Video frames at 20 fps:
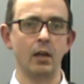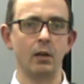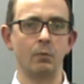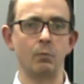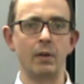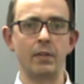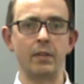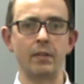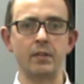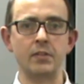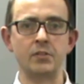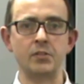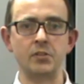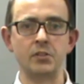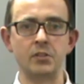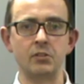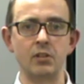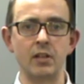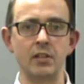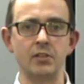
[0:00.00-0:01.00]
whether this is
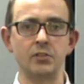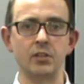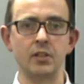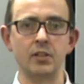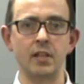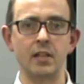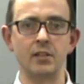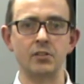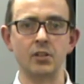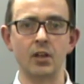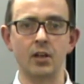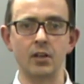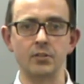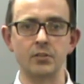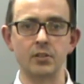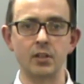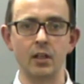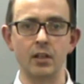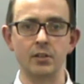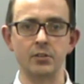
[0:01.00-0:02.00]
addressed in their science
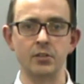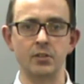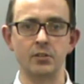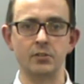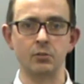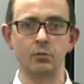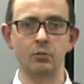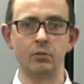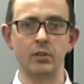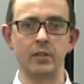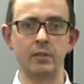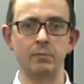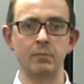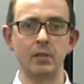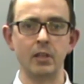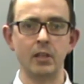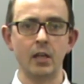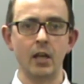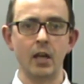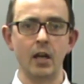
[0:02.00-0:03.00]
classes or in
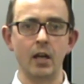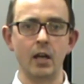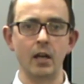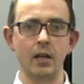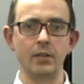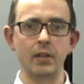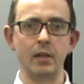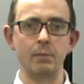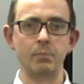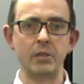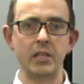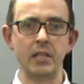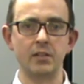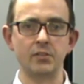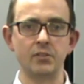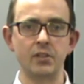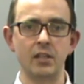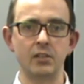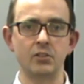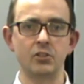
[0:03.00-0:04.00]
their
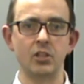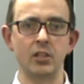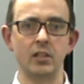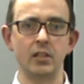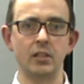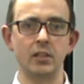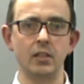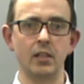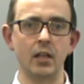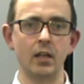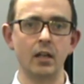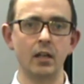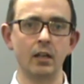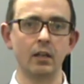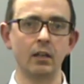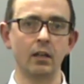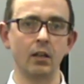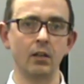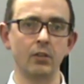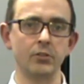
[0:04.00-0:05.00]
PSHE
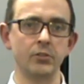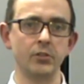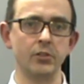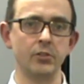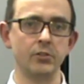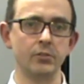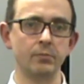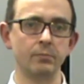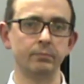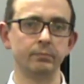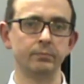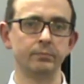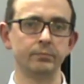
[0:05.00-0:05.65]
classes.